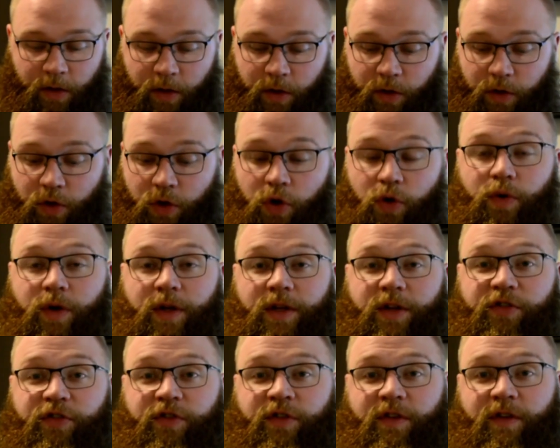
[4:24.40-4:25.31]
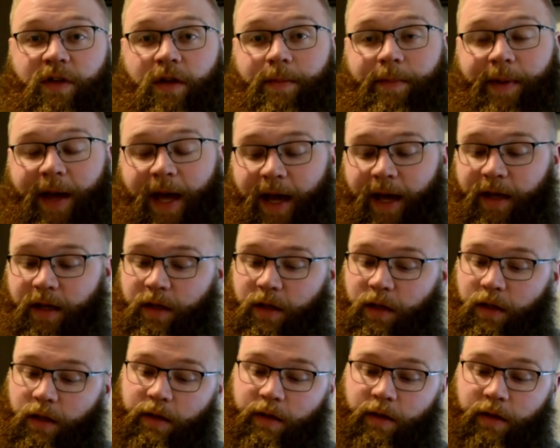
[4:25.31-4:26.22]
New addition to the bag,
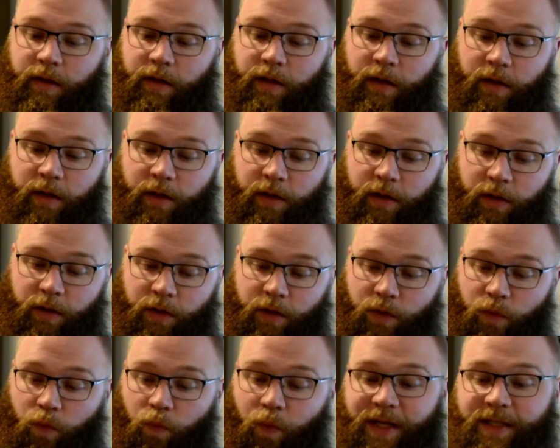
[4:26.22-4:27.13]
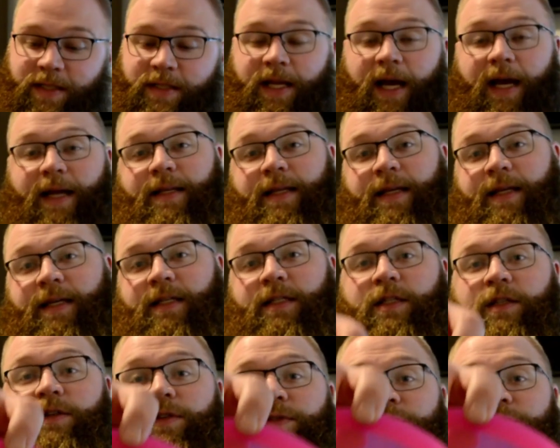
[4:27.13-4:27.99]
Westside Disc